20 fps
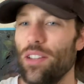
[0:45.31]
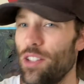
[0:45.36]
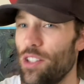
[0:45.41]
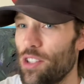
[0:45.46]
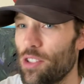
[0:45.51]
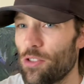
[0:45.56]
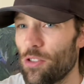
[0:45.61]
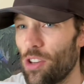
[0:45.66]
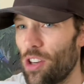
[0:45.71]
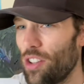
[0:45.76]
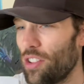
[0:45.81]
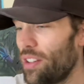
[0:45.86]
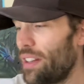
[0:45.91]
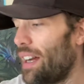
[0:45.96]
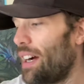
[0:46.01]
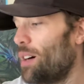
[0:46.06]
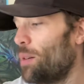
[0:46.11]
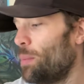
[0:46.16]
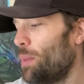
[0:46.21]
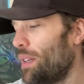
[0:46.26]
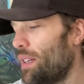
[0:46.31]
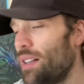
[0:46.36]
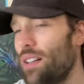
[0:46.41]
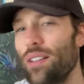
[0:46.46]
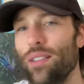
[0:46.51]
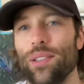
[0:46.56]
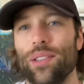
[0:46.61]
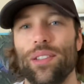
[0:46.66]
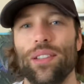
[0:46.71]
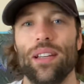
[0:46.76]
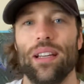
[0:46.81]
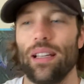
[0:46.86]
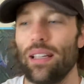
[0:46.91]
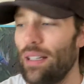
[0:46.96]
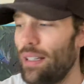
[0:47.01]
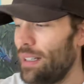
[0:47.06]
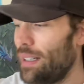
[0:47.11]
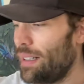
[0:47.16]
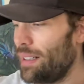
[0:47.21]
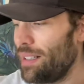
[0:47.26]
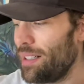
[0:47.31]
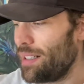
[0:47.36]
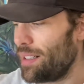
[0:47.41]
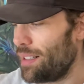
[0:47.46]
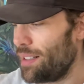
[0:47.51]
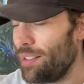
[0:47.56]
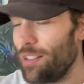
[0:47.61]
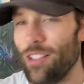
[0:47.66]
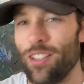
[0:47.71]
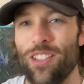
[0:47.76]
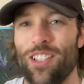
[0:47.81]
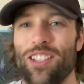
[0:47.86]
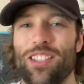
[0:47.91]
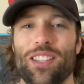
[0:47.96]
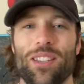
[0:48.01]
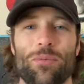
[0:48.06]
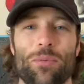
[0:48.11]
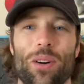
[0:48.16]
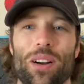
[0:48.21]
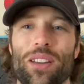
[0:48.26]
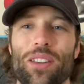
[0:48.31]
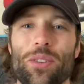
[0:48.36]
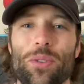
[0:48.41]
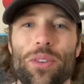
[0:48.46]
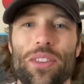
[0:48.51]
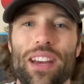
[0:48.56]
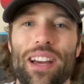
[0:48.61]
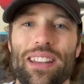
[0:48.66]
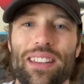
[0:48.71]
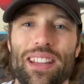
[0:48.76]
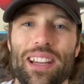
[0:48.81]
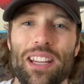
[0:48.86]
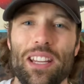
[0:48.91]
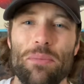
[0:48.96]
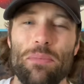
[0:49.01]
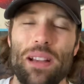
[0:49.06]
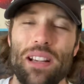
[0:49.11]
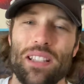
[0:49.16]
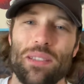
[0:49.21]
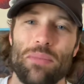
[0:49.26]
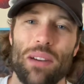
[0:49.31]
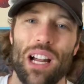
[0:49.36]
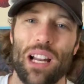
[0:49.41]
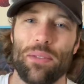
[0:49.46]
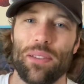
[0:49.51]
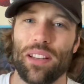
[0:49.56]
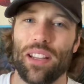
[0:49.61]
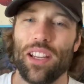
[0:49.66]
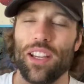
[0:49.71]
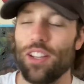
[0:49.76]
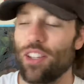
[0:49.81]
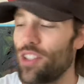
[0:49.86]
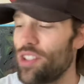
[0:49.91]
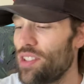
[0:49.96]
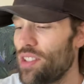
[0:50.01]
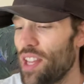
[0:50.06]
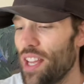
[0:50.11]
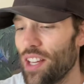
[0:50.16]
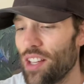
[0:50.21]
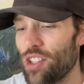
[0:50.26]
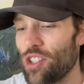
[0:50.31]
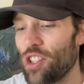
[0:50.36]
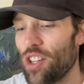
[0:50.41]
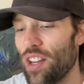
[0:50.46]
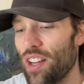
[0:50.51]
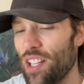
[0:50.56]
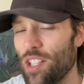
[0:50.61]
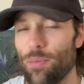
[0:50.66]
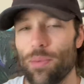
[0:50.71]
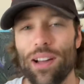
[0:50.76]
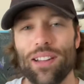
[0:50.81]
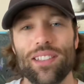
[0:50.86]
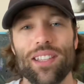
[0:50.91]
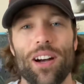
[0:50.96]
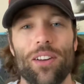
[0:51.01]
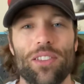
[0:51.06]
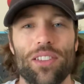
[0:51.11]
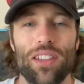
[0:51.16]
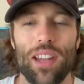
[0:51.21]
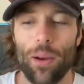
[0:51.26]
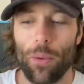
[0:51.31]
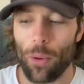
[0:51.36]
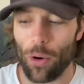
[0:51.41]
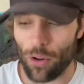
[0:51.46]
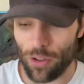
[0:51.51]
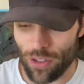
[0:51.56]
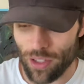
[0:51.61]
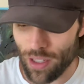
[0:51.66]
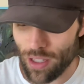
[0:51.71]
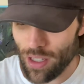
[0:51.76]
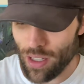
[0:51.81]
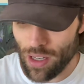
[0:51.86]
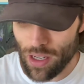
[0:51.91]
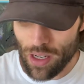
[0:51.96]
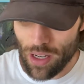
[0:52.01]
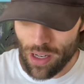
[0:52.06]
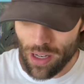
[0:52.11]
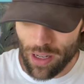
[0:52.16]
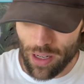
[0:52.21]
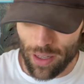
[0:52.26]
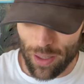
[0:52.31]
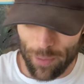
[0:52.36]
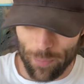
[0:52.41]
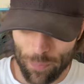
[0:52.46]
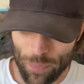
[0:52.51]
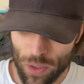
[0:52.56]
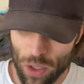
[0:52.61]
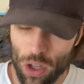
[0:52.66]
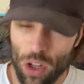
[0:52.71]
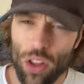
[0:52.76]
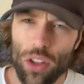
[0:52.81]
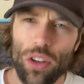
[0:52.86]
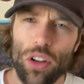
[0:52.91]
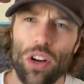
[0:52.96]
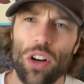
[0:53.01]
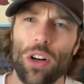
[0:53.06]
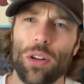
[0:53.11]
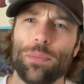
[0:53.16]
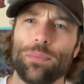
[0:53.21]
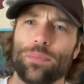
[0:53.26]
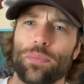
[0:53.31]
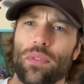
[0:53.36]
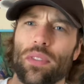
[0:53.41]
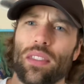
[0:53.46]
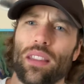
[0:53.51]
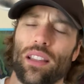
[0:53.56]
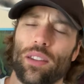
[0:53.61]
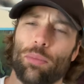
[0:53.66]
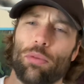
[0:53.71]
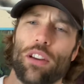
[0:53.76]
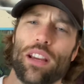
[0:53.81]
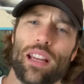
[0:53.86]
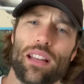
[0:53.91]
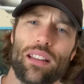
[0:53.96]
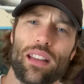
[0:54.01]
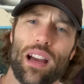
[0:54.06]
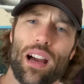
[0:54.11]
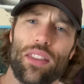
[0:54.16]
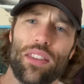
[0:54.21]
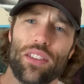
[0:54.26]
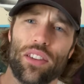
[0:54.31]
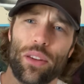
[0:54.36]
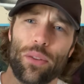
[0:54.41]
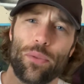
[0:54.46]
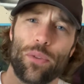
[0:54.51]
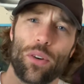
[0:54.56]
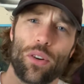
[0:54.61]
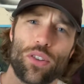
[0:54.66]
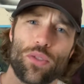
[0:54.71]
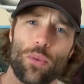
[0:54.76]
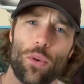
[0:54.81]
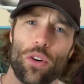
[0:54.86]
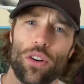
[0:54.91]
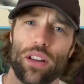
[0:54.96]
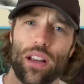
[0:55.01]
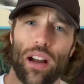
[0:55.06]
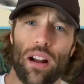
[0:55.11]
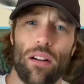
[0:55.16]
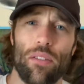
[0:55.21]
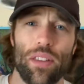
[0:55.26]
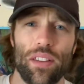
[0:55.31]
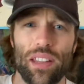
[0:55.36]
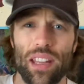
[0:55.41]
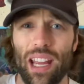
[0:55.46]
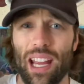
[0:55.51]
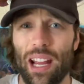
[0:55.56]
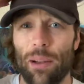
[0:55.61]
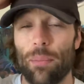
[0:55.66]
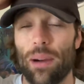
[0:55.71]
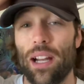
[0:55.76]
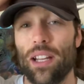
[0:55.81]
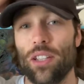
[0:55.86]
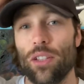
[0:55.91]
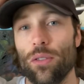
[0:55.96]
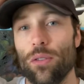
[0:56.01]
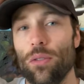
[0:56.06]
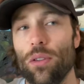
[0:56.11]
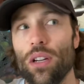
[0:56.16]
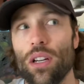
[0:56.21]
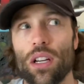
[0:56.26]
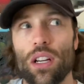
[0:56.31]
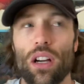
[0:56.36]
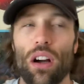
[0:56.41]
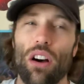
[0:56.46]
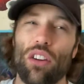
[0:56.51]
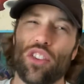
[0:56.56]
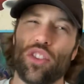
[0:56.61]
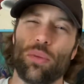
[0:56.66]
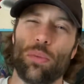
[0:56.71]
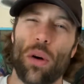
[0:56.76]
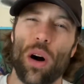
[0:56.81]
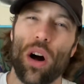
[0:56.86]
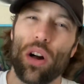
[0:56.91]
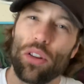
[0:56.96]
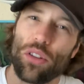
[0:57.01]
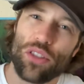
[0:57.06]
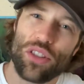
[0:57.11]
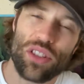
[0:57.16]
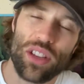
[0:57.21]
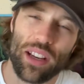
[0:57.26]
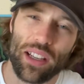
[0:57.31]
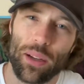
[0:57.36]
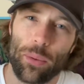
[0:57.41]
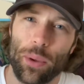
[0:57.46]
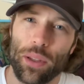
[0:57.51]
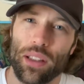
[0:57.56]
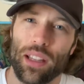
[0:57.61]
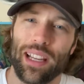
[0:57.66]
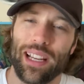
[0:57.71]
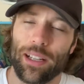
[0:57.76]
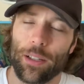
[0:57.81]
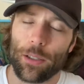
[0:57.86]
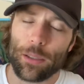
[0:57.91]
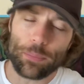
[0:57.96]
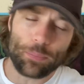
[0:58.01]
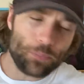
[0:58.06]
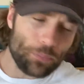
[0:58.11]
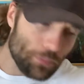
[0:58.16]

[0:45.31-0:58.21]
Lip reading: You just cross it out because you just didn't want to do it that day. You make some modifications, things change. But that's how today worked. All in all, let's break it down. This is the first workout of the day. I might do a smaller second one later.